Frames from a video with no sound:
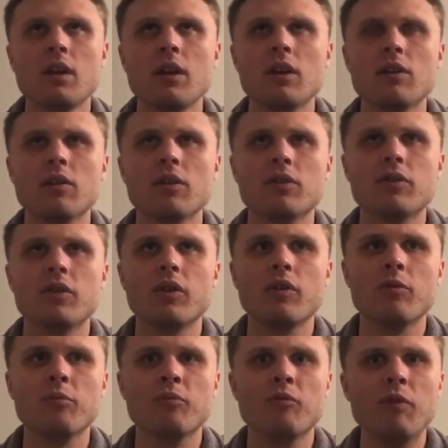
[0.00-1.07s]
you'd
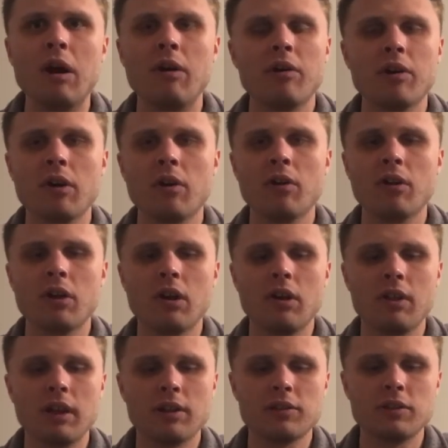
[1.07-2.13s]
assume very early on
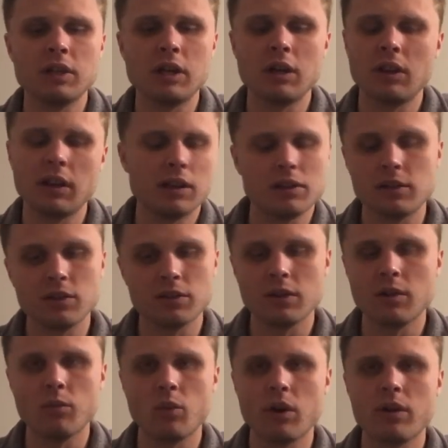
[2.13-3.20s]
next year, unless there's
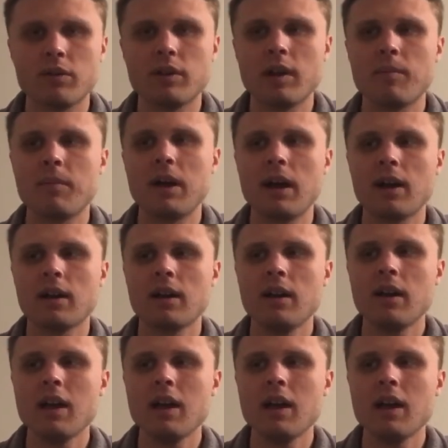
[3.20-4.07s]
some weird setback.